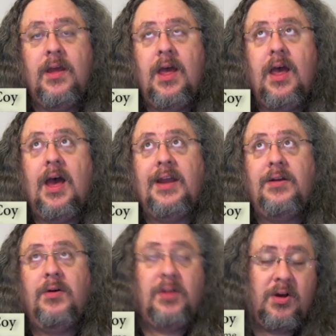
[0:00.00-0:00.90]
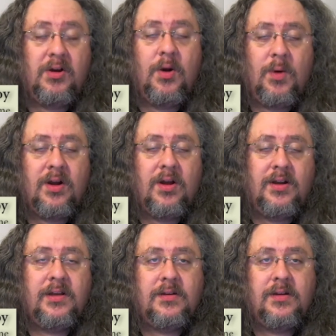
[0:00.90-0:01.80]
I no longer work on
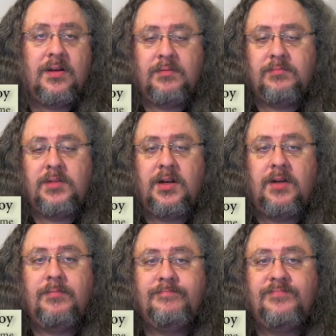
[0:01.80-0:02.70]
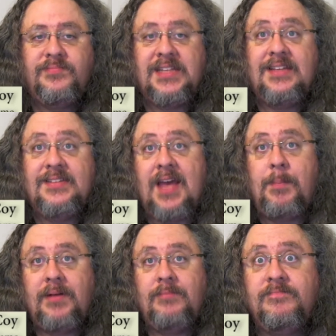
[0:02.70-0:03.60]
it. Things
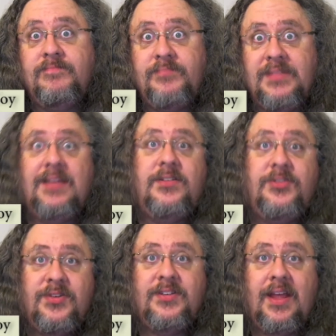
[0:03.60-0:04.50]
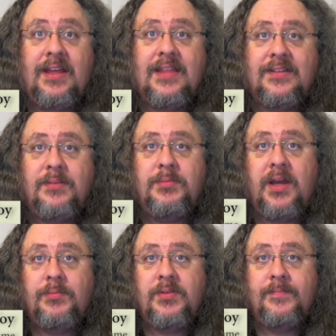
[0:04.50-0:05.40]
happen. The industry's like that
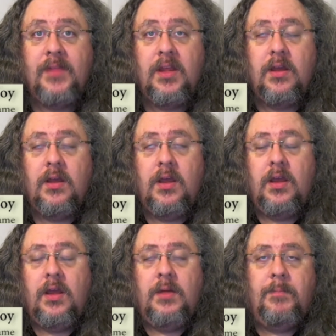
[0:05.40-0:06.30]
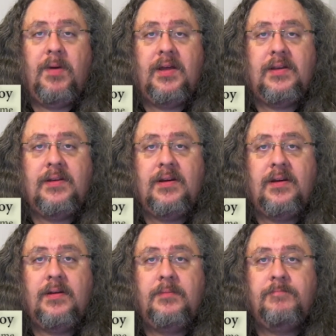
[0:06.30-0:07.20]
sometimes. But
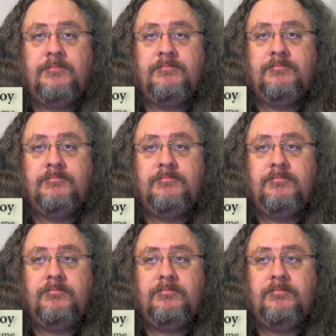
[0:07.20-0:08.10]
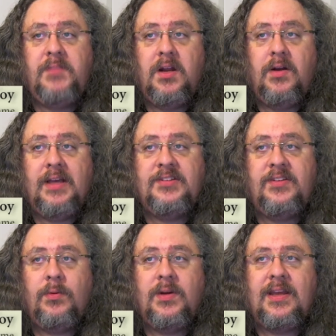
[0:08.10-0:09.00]
I
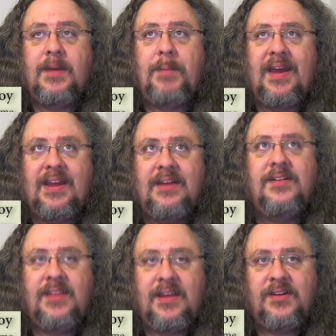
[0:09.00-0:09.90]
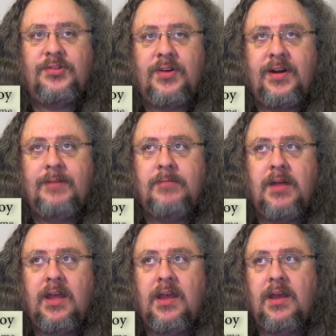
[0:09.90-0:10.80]
still want to get back into the industry,
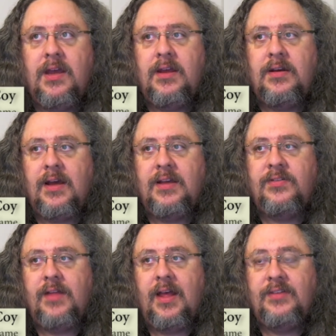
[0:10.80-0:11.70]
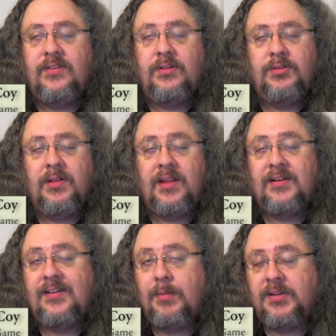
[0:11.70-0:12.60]
and I still do a lot
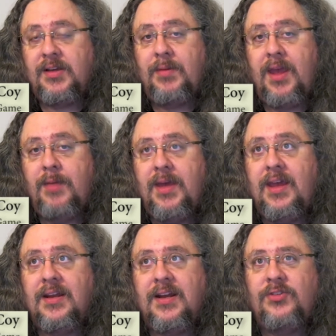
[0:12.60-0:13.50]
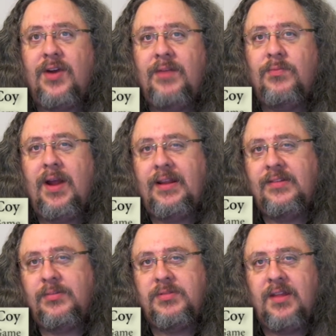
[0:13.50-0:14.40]
of tabletop gaming, and I try and write
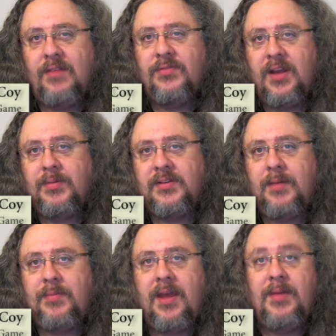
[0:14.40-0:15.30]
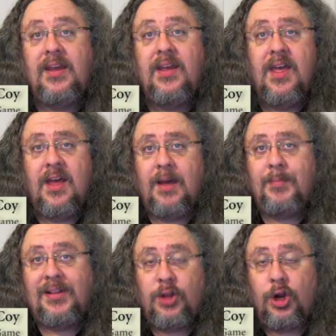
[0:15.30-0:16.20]
some stuff for tabletop gaming. I'm
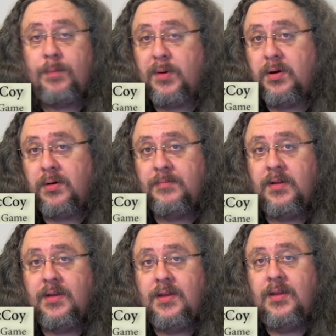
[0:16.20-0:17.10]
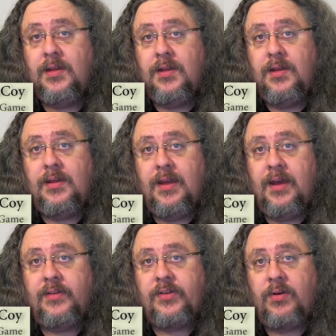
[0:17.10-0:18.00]
a LARPer.
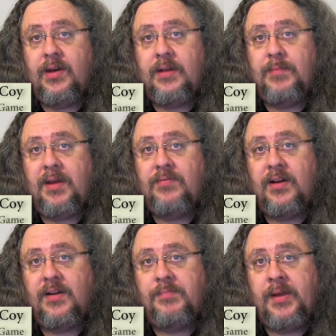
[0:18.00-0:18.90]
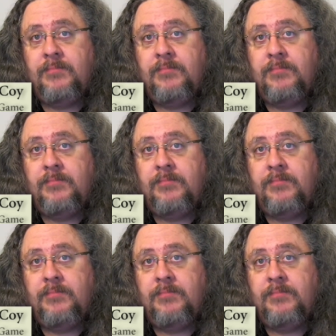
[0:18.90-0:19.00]
Yes, go ahead and make fun of me.